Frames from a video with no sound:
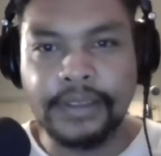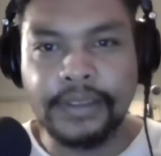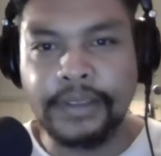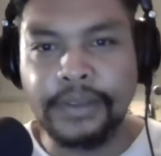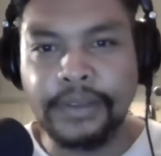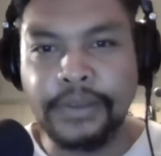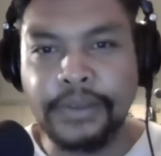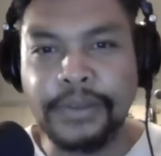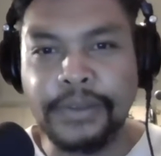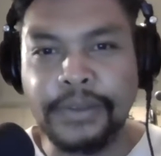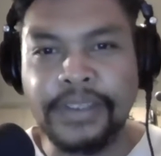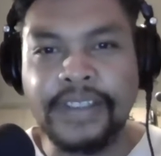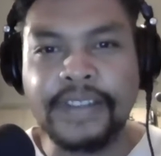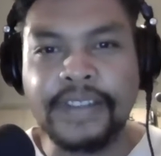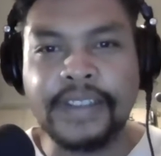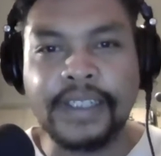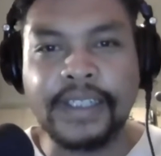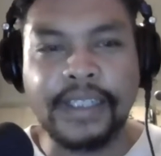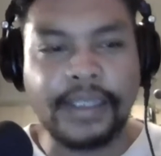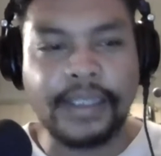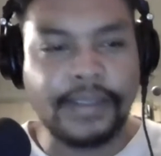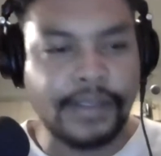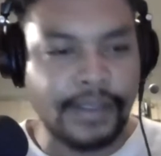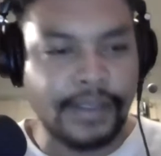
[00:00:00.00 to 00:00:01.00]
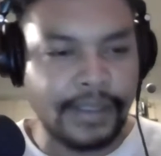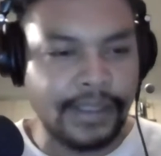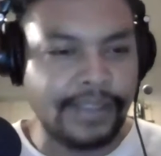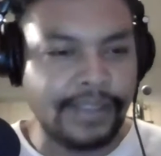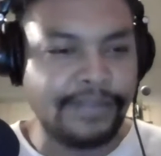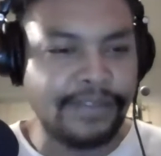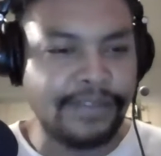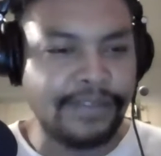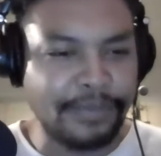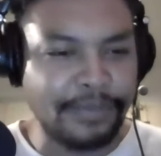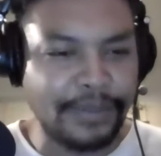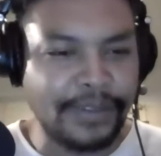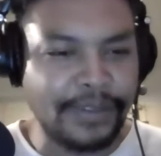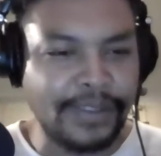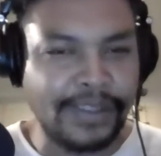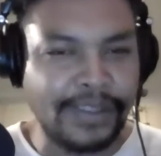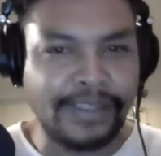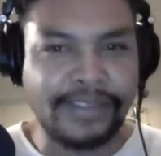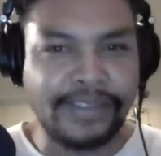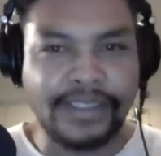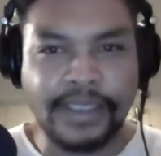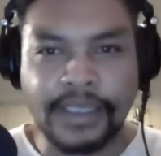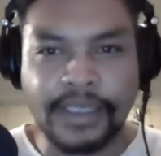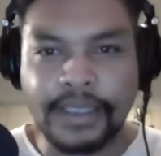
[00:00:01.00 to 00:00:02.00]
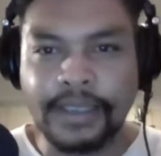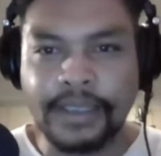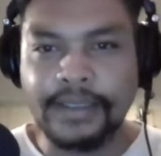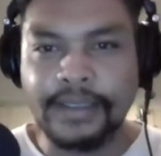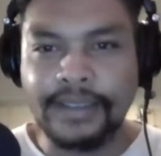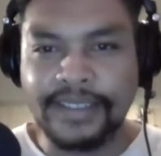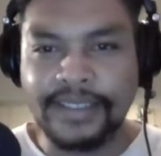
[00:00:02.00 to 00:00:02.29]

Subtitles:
You're disconnected again from the server, Nick.